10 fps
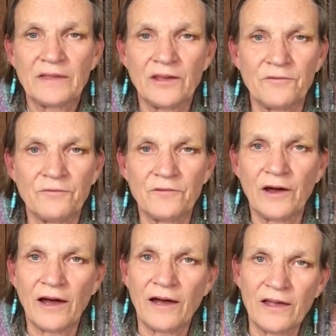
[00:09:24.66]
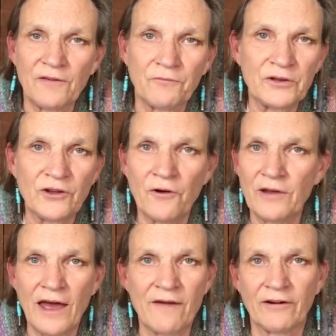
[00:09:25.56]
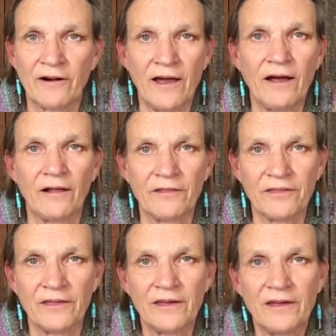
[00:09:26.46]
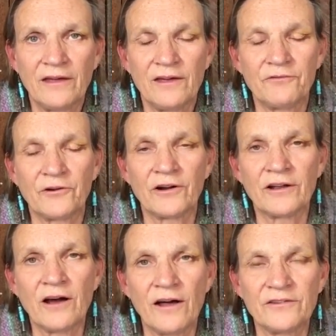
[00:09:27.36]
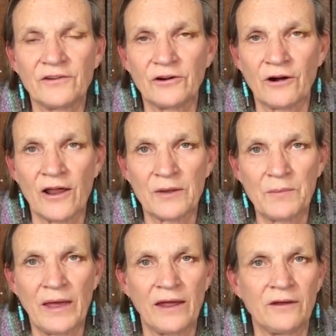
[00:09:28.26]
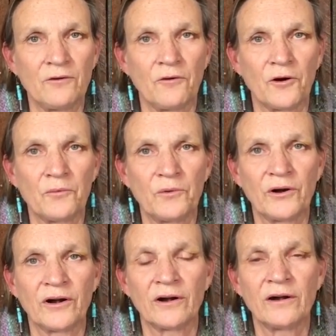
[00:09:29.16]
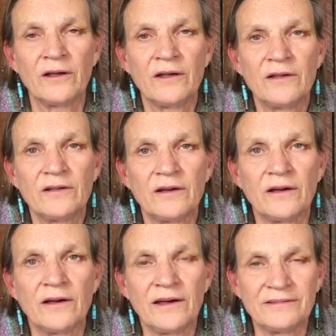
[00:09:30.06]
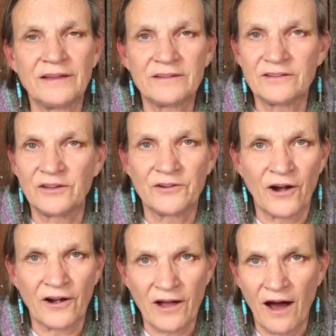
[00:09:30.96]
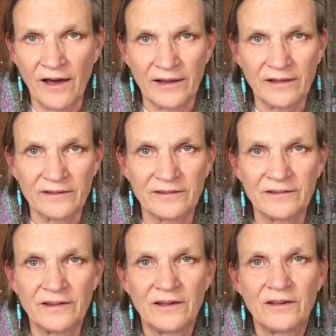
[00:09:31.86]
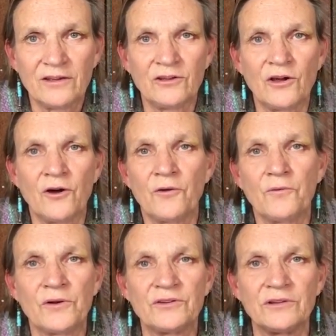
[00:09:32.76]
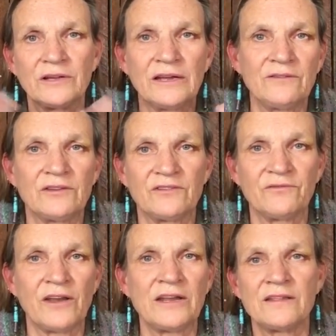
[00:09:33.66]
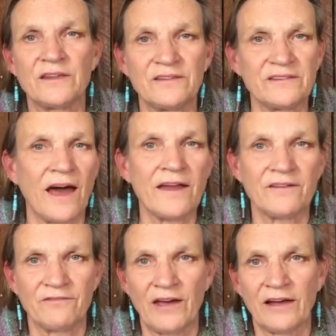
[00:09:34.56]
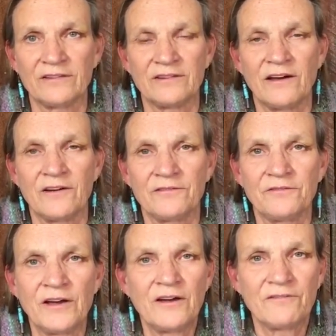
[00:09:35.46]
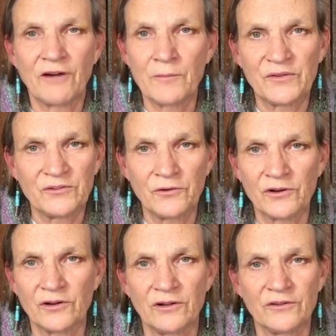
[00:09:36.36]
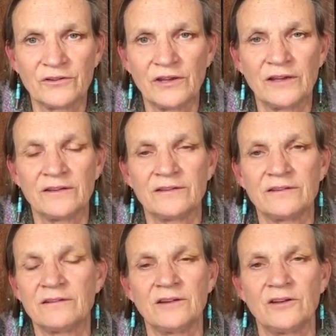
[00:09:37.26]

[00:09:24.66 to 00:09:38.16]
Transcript: if we don't have our health, if we're in constant chronic pain, or we're addicted to narcotics, which leaves us funny, and the side effects of pharmaceuticals is,